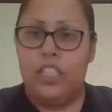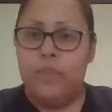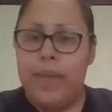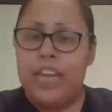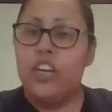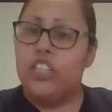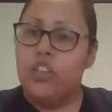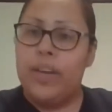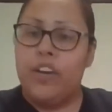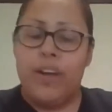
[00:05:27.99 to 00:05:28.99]
to make your
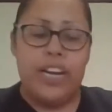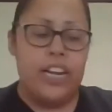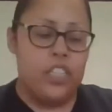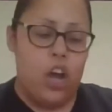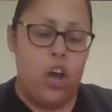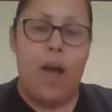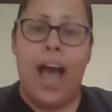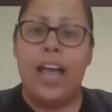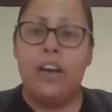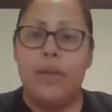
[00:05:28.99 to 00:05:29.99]
2-ingredient dough,
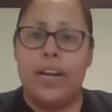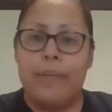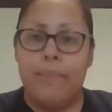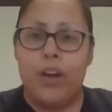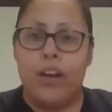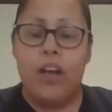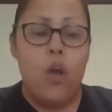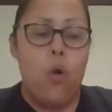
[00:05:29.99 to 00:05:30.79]
I already put